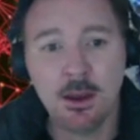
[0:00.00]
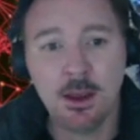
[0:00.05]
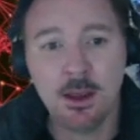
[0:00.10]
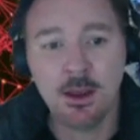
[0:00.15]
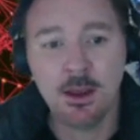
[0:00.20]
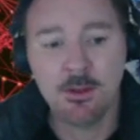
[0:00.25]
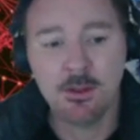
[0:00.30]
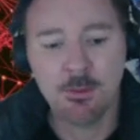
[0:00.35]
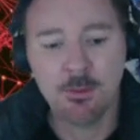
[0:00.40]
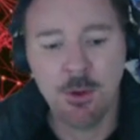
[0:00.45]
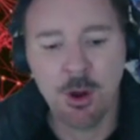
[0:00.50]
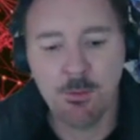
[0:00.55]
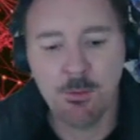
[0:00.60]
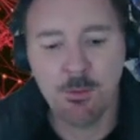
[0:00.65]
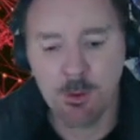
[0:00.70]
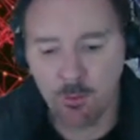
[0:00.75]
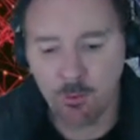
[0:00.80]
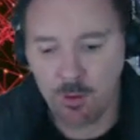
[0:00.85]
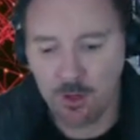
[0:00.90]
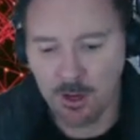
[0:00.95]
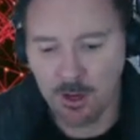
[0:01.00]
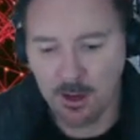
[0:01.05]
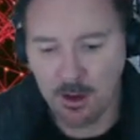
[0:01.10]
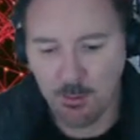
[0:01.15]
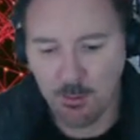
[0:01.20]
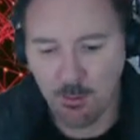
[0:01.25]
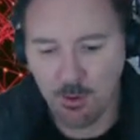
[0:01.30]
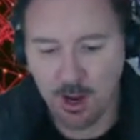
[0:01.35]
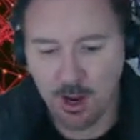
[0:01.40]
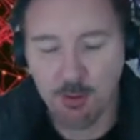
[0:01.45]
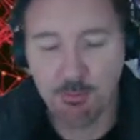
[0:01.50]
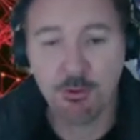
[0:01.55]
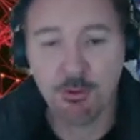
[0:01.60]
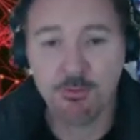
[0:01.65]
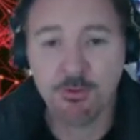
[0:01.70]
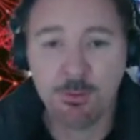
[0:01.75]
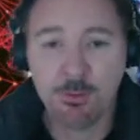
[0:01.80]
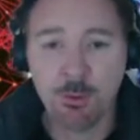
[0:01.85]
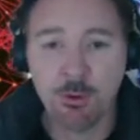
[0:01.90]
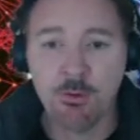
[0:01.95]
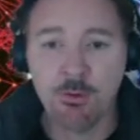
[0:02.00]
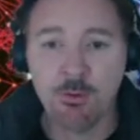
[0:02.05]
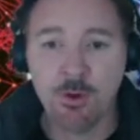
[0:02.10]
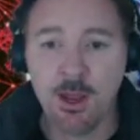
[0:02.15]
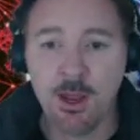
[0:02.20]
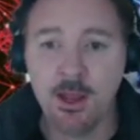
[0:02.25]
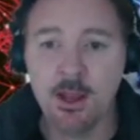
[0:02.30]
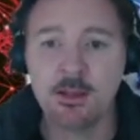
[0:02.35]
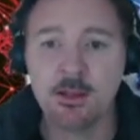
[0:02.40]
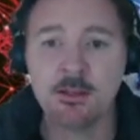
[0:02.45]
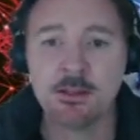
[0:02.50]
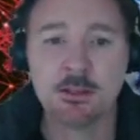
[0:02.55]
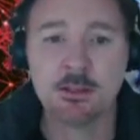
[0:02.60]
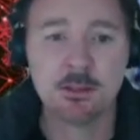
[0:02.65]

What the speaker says: And at the moment, we are profitable. And